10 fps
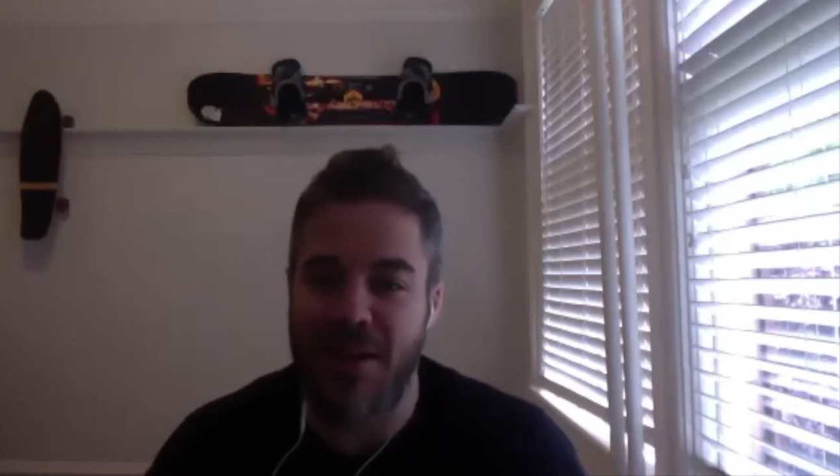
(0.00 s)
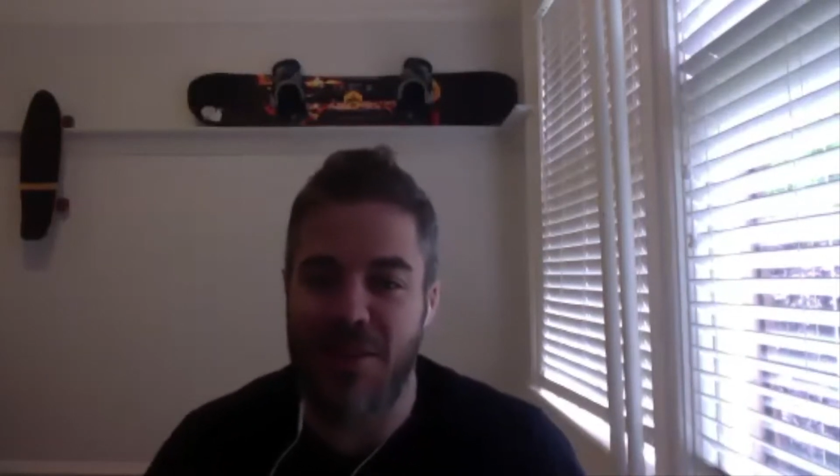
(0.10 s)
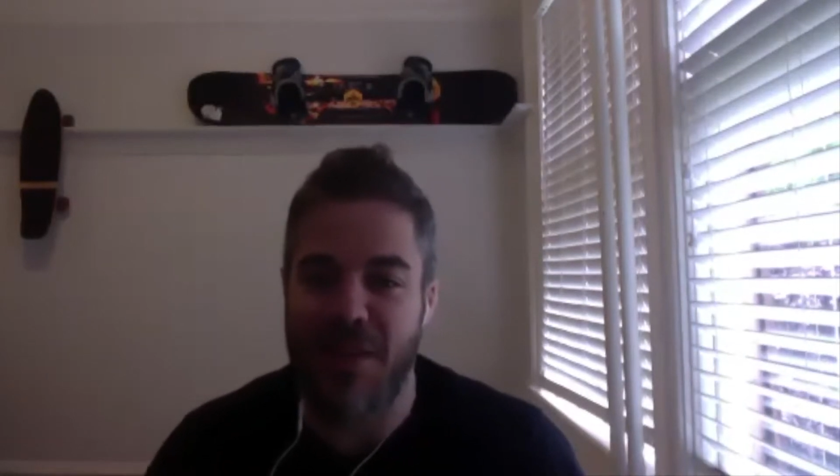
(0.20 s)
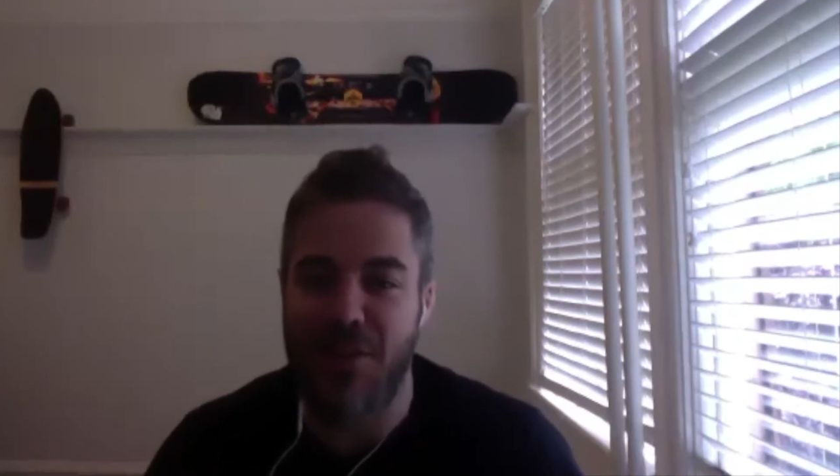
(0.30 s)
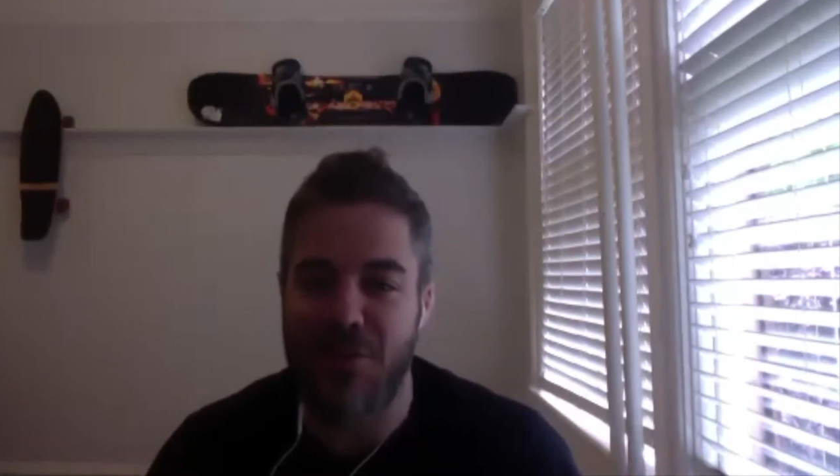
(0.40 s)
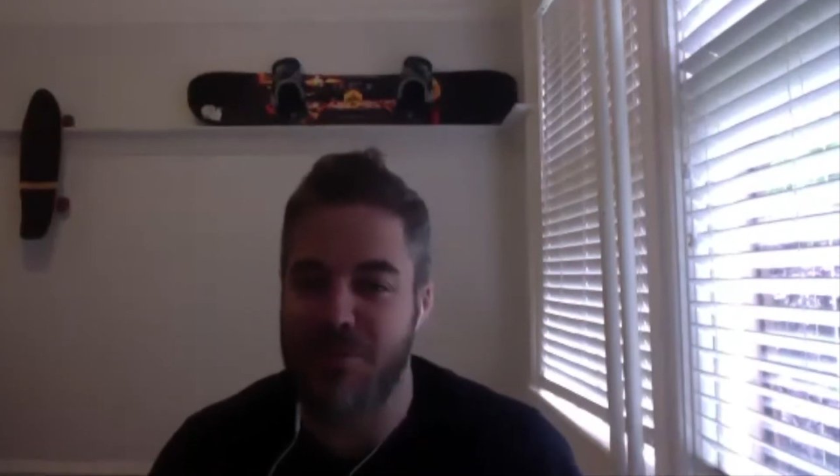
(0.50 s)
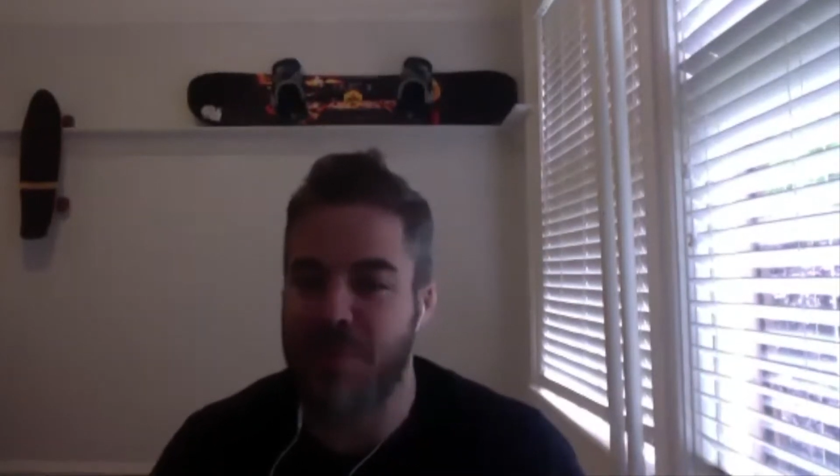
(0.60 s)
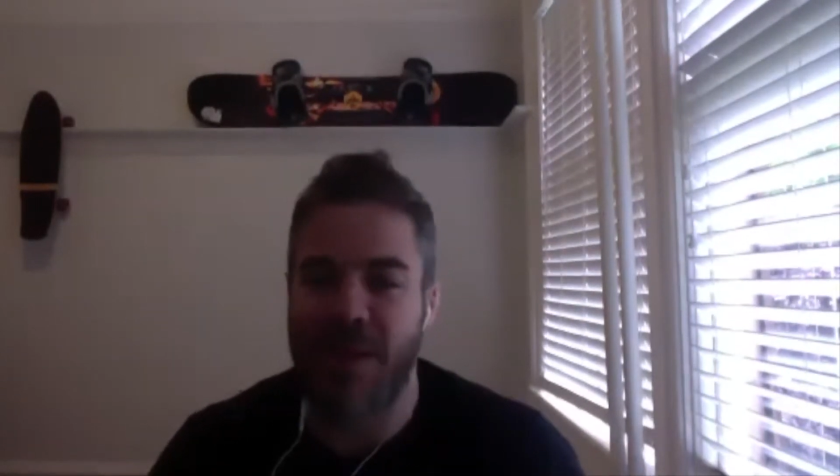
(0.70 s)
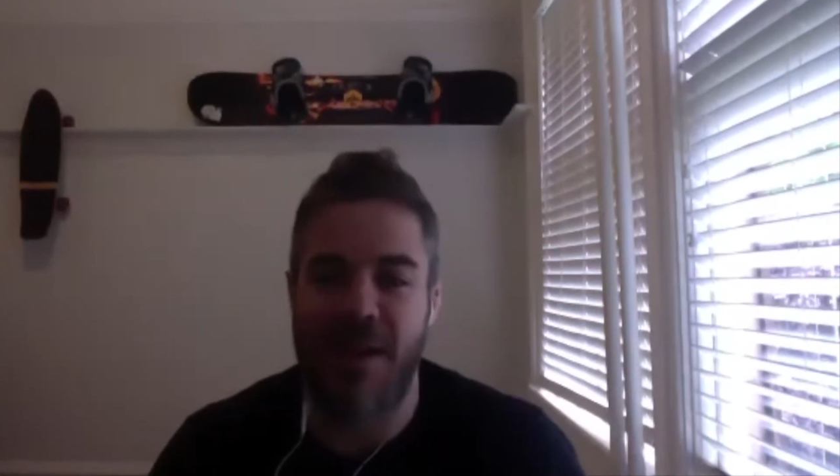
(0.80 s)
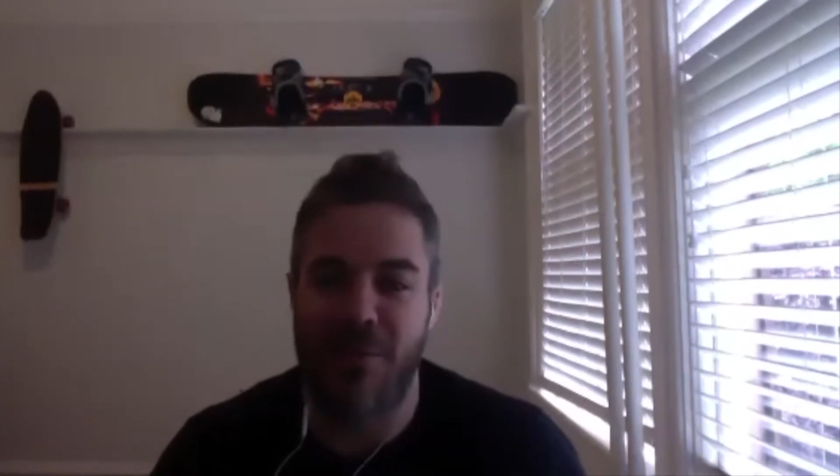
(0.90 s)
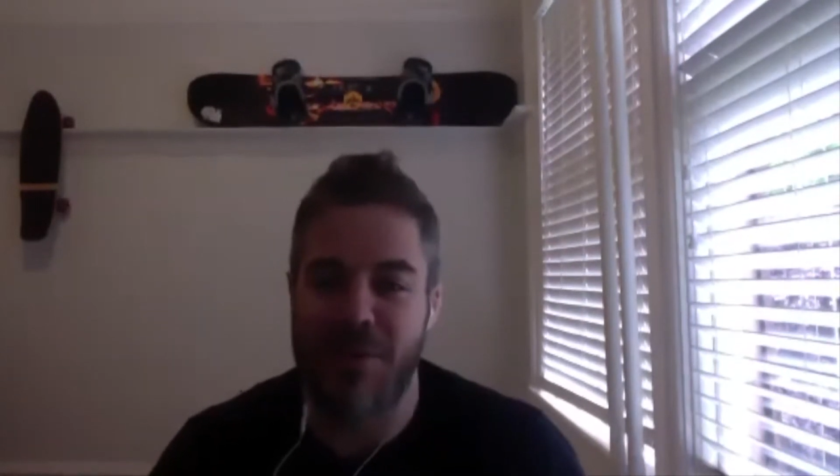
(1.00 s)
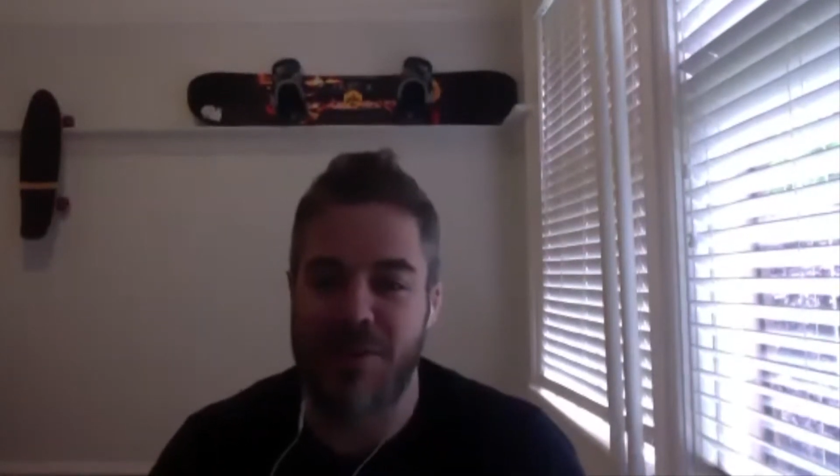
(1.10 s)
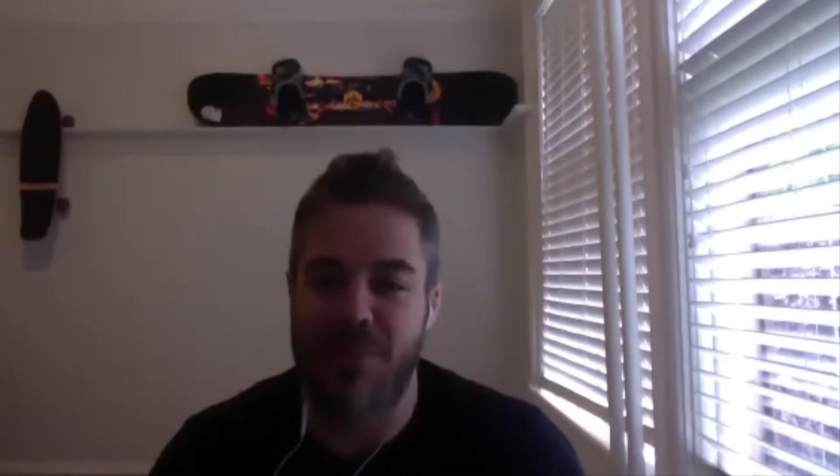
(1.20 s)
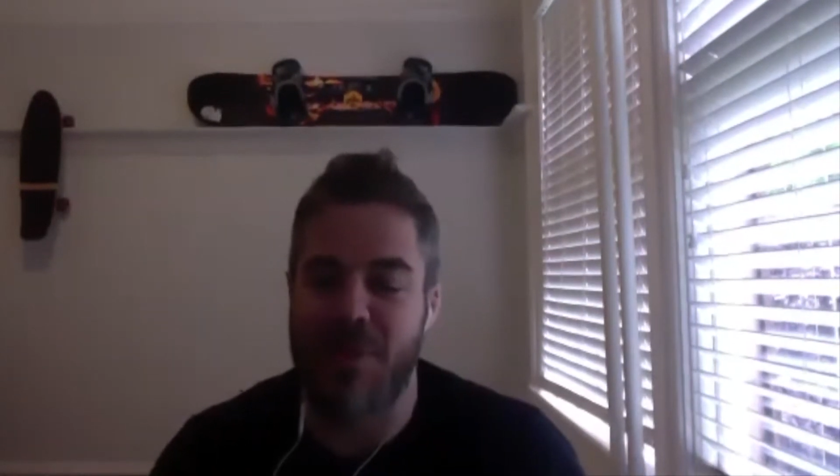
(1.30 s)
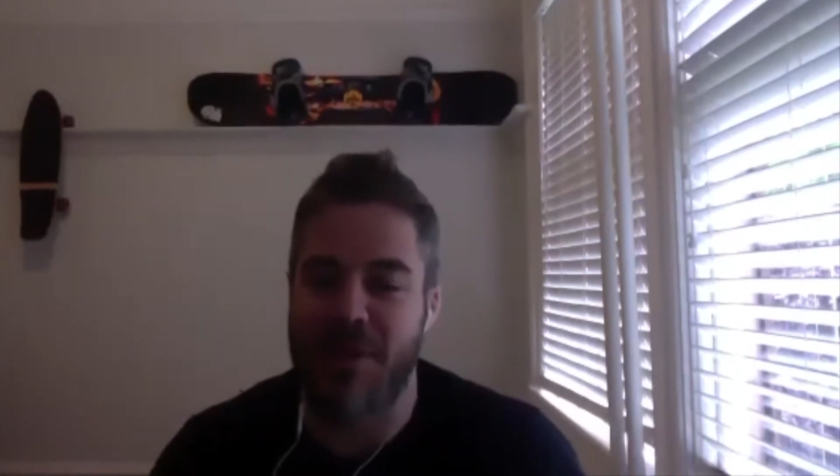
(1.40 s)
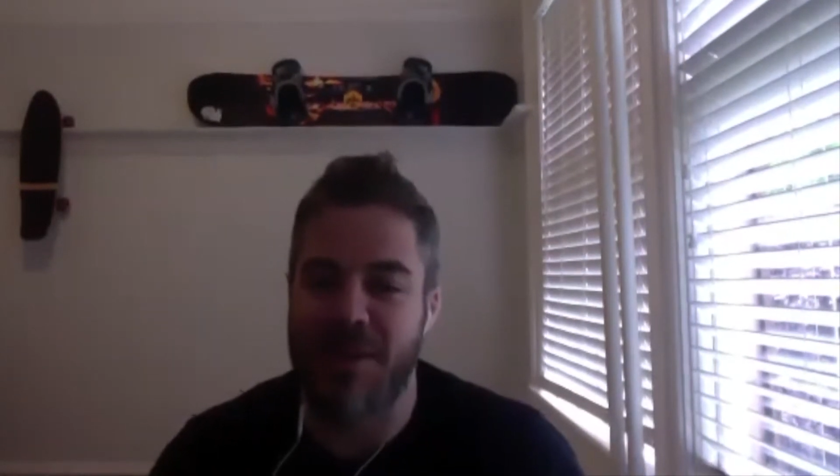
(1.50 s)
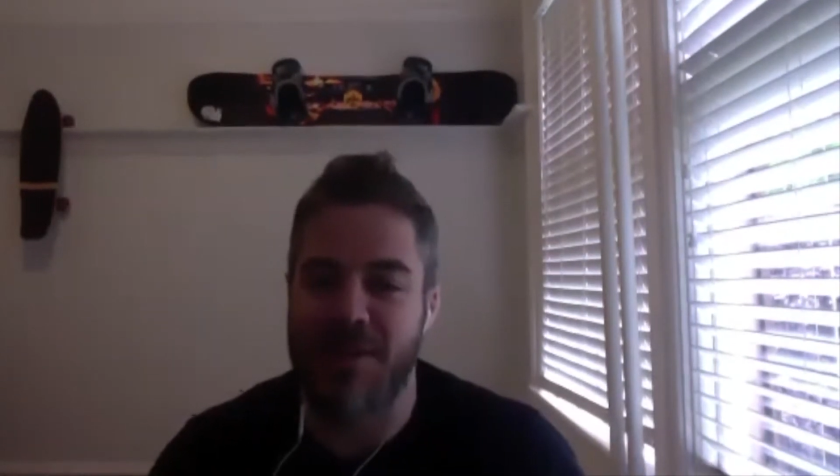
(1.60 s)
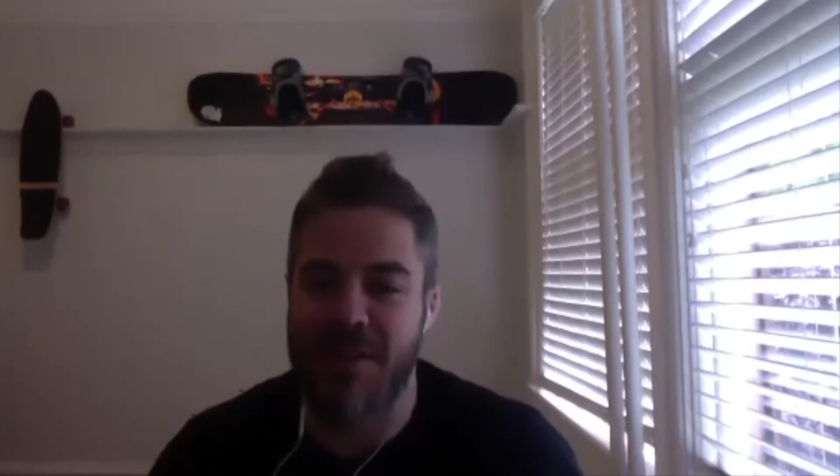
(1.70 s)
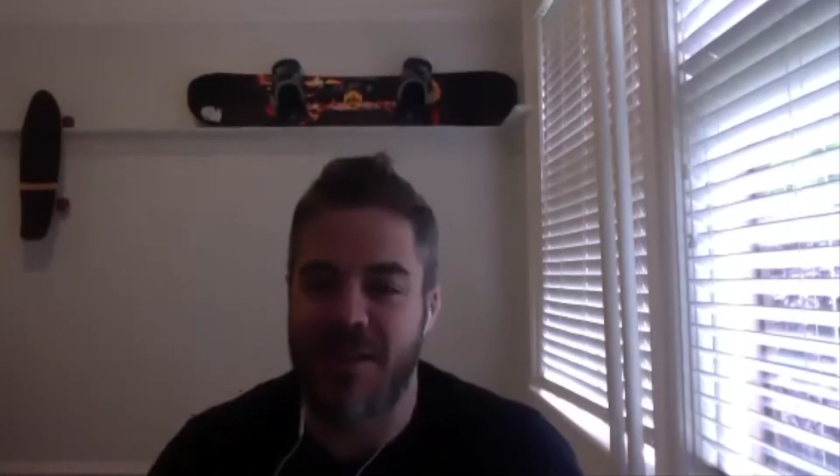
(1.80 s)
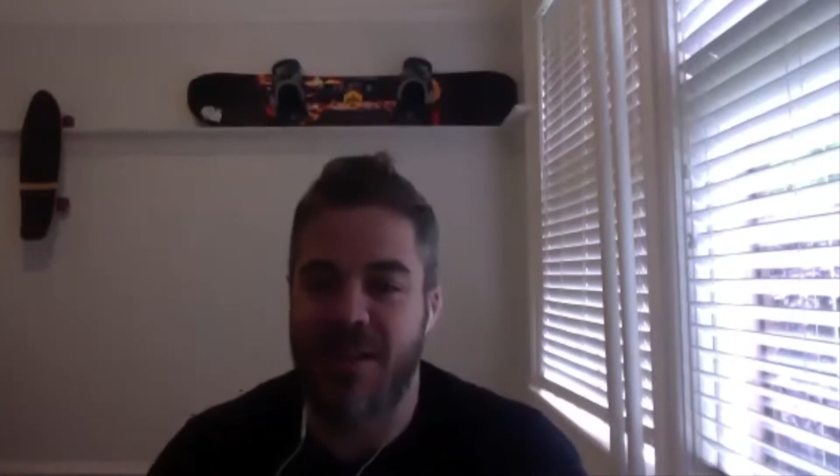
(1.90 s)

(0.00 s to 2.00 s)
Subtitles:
I think you just pick up when somebody is